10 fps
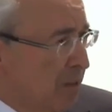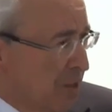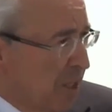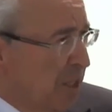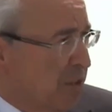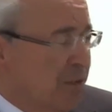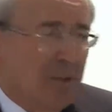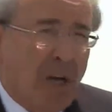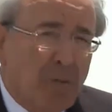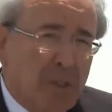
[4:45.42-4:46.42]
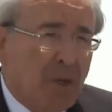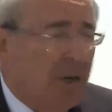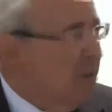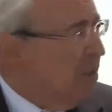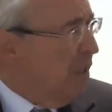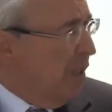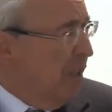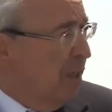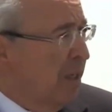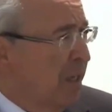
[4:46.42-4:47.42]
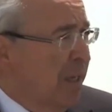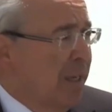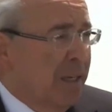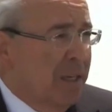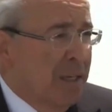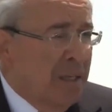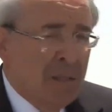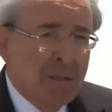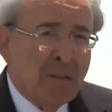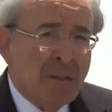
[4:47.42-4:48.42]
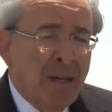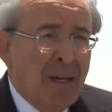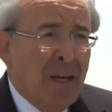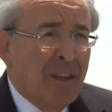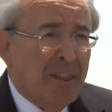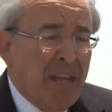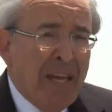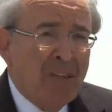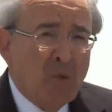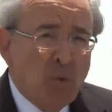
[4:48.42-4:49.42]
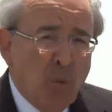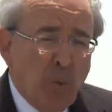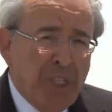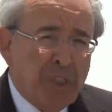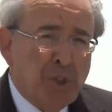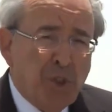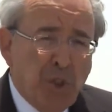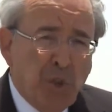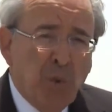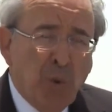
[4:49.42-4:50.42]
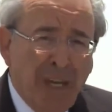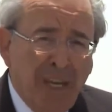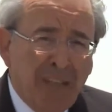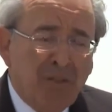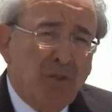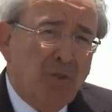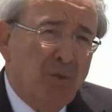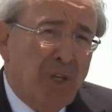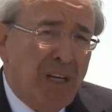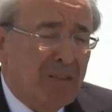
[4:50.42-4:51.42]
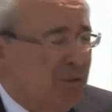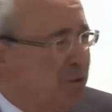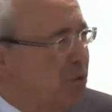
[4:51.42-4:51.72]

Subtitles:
the sage of the Talmud called Hillel, is that which you hate do not